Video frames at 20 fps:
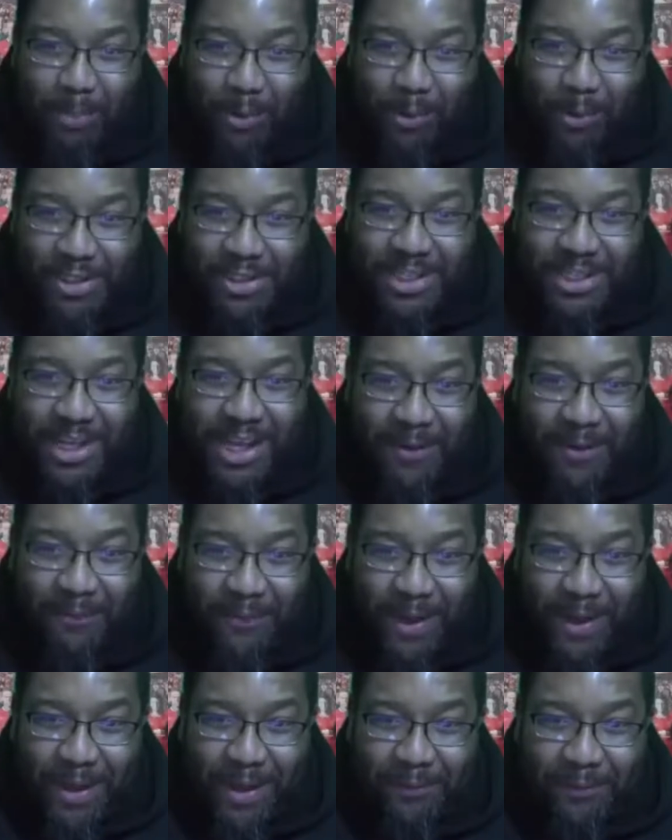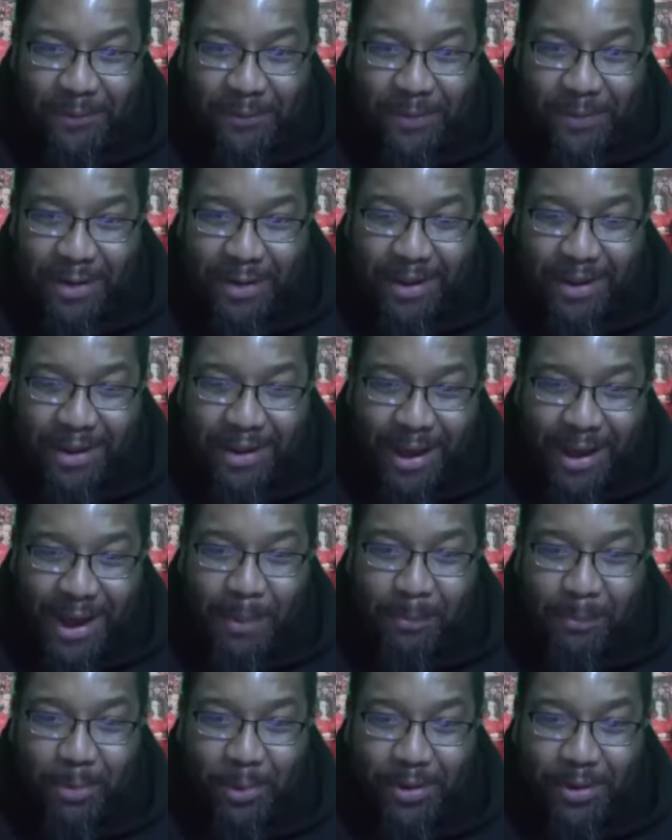GFF and
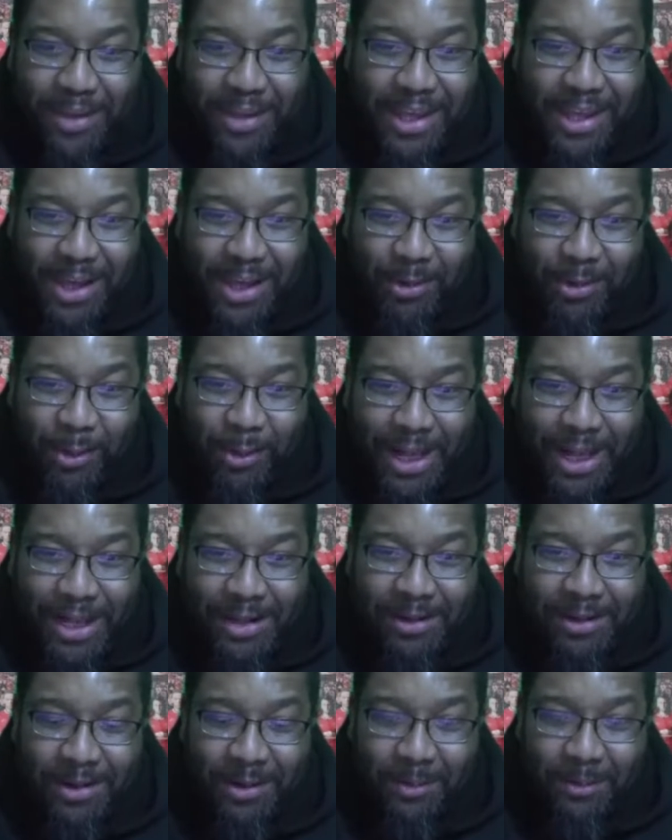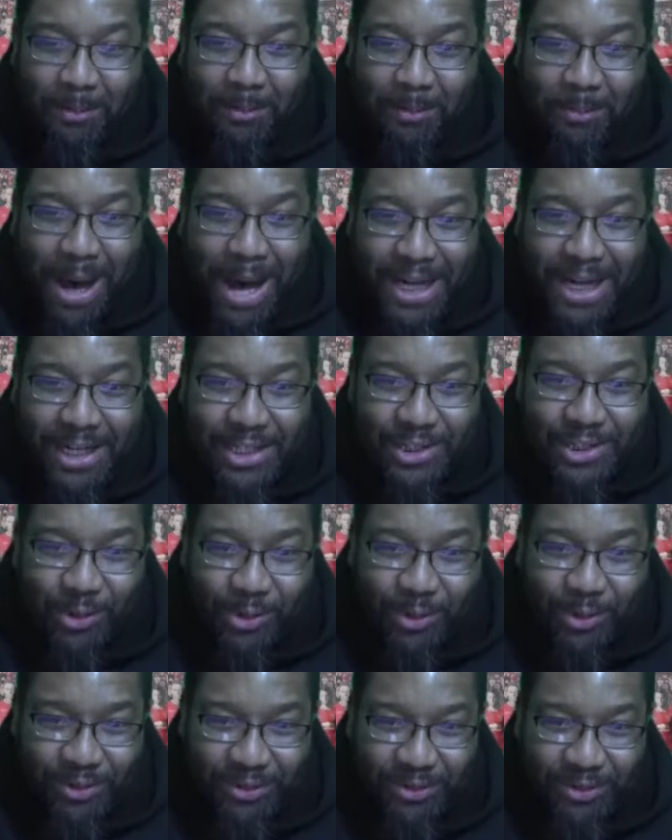put equal bag
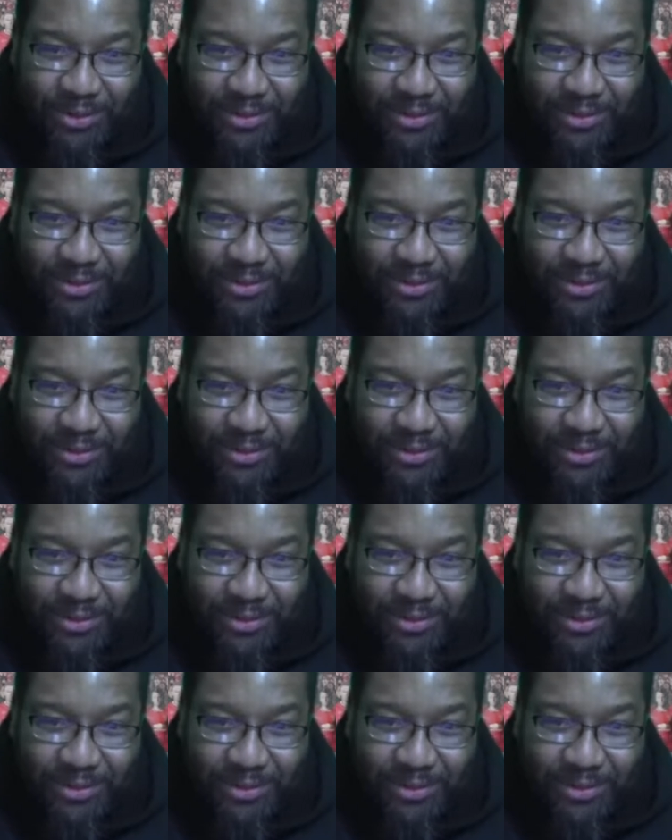juice.